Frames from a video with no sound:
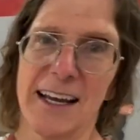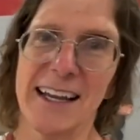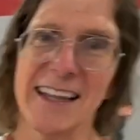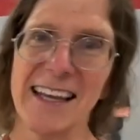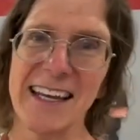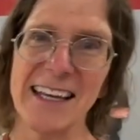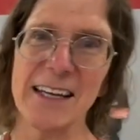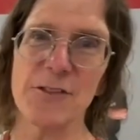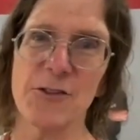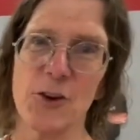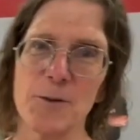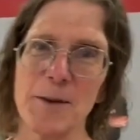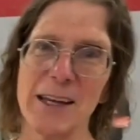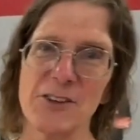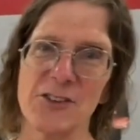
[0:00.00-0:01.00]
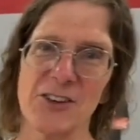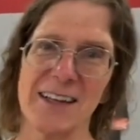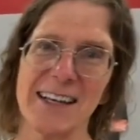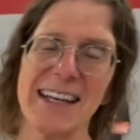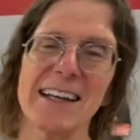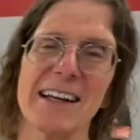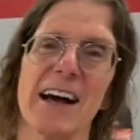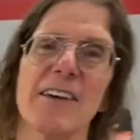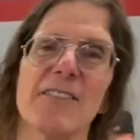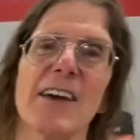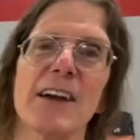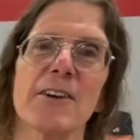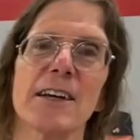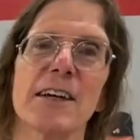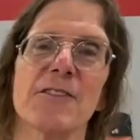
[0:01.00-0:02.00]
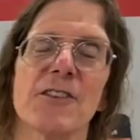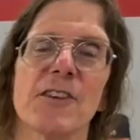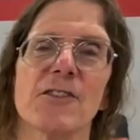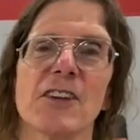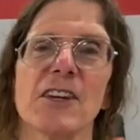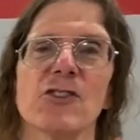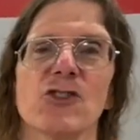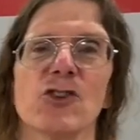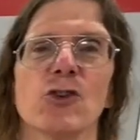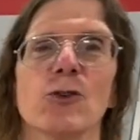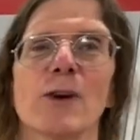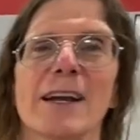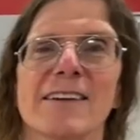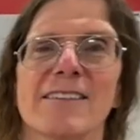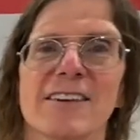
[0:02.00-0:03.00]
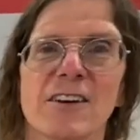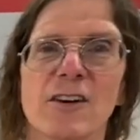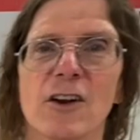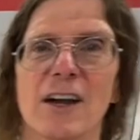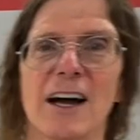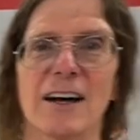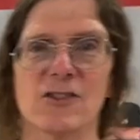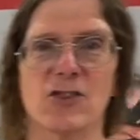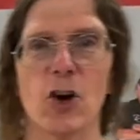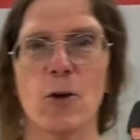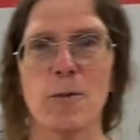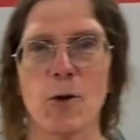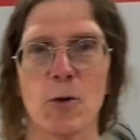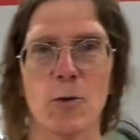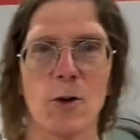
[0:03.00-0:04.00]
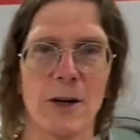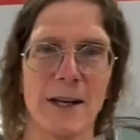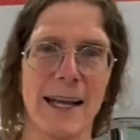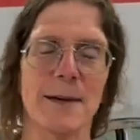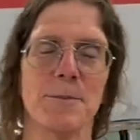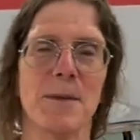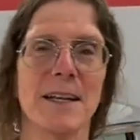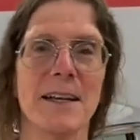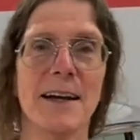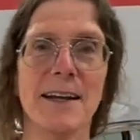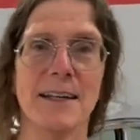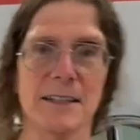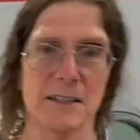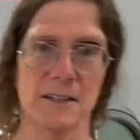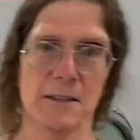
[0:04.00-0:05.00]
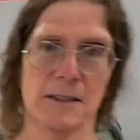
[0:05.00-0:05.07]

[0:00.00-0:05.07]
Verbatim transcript: the information of Area 52 until October 1 at midnight.